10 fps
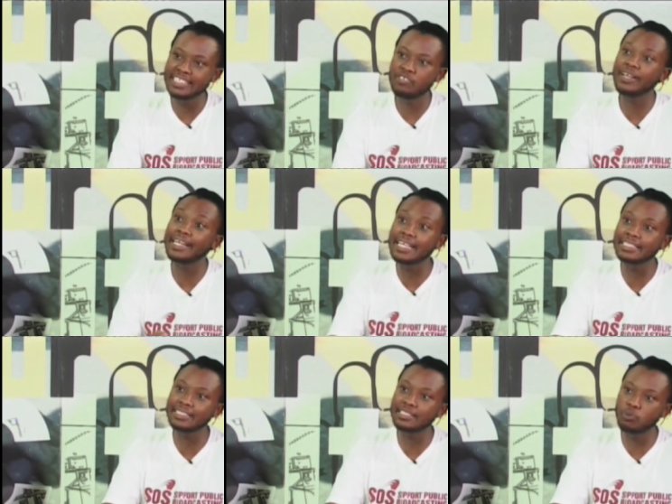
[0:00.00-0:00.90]
it
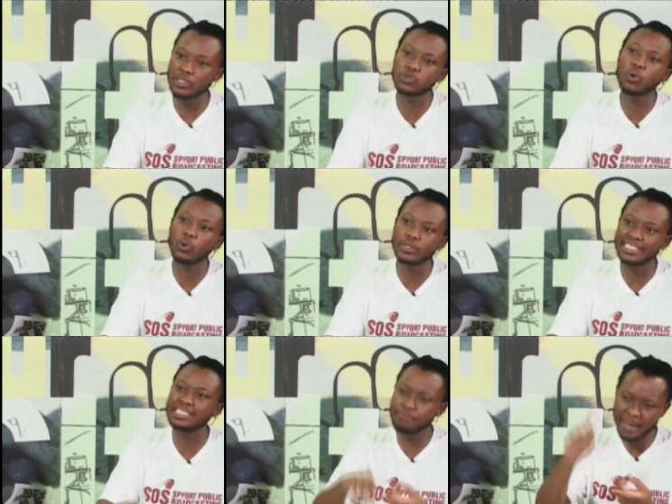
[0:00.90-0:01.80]
releases what is called
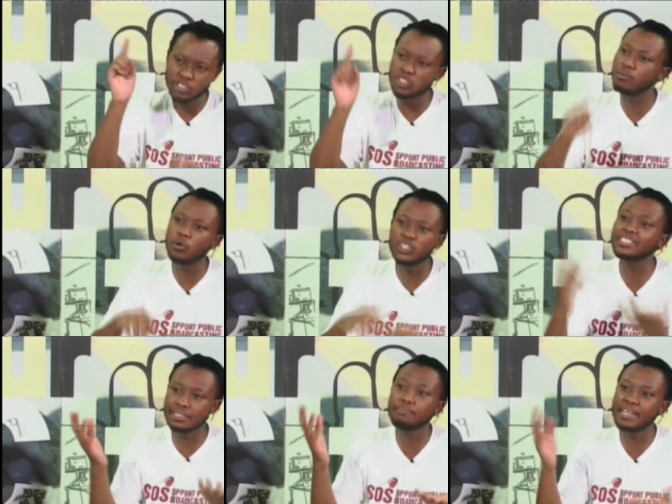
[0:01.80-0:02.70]
a spectrum, or
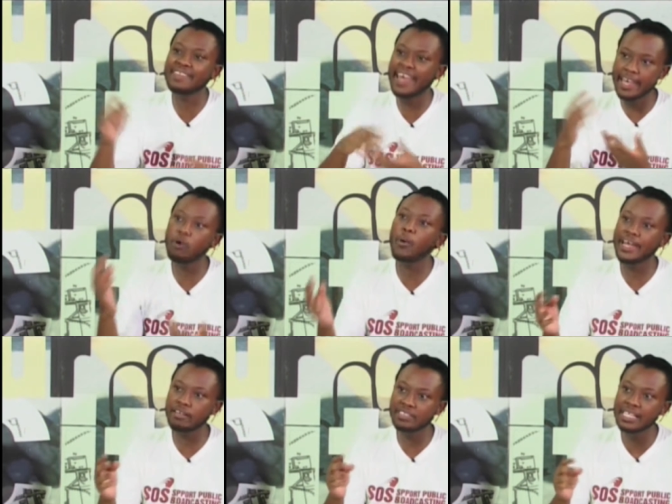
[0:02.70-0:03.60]
just simply the
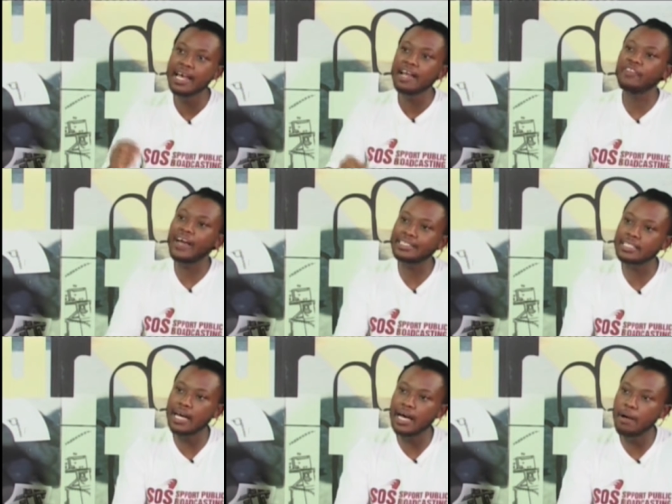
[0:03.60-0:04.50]
airwaves,
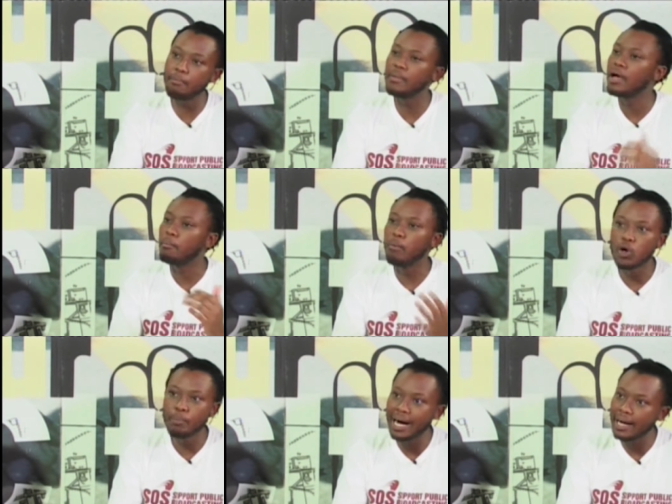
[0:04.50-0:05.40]
that
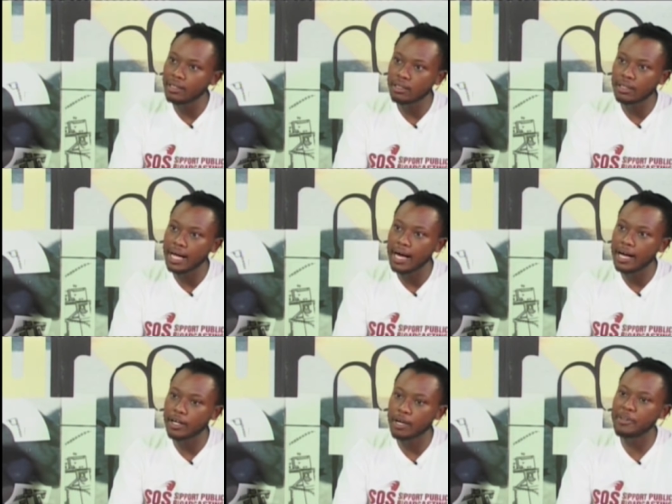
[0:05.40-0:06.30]
mobile
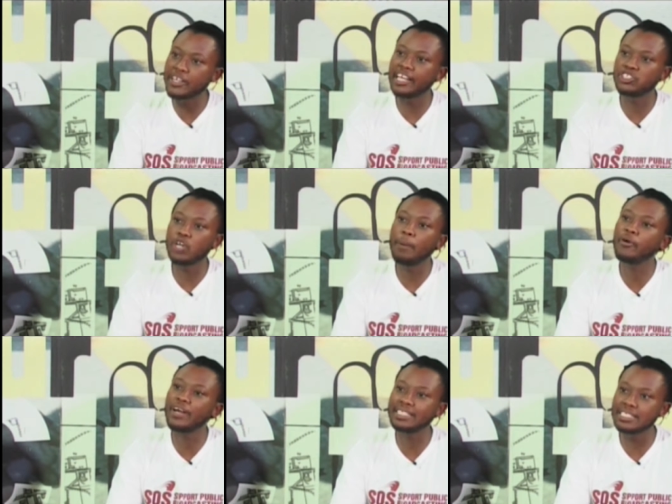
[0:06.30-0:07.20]
communication
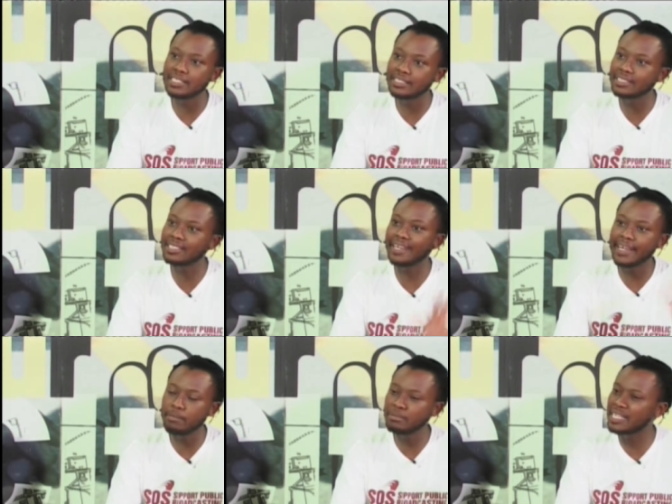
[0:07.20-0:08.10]
operators
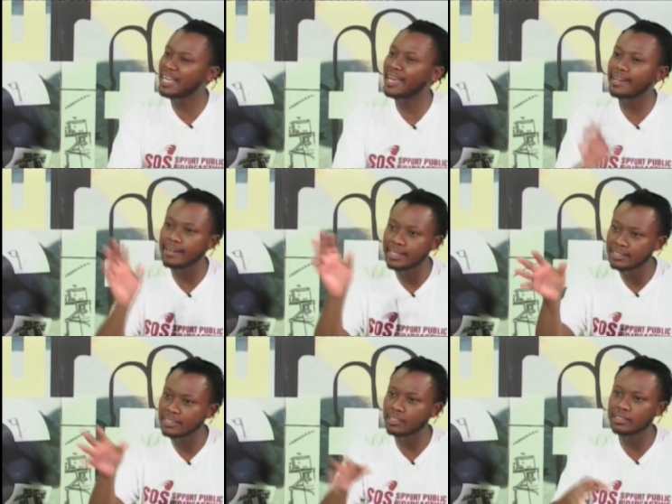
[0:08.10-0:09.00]
like MTN
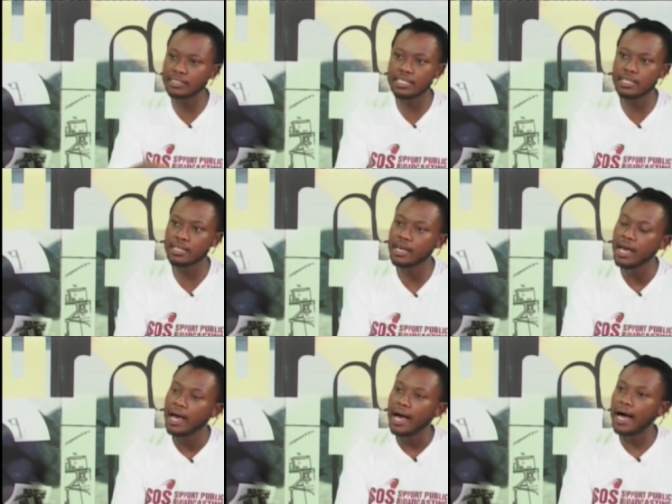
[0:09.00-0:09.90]
and Cell C,
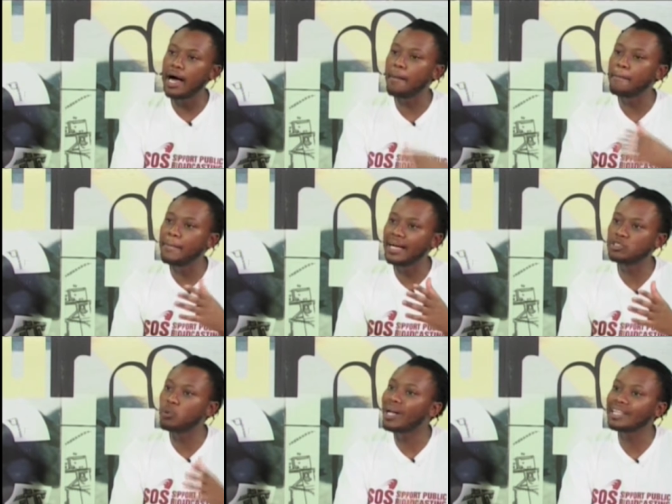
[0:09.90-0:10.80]

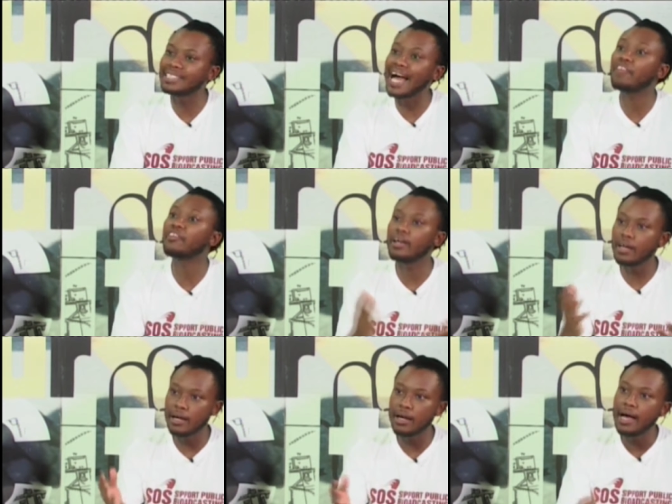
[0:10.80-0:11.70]
as well as
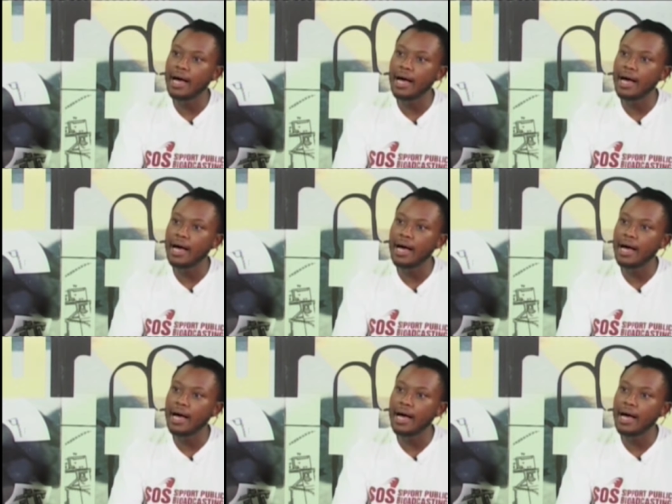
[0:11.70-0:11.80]
other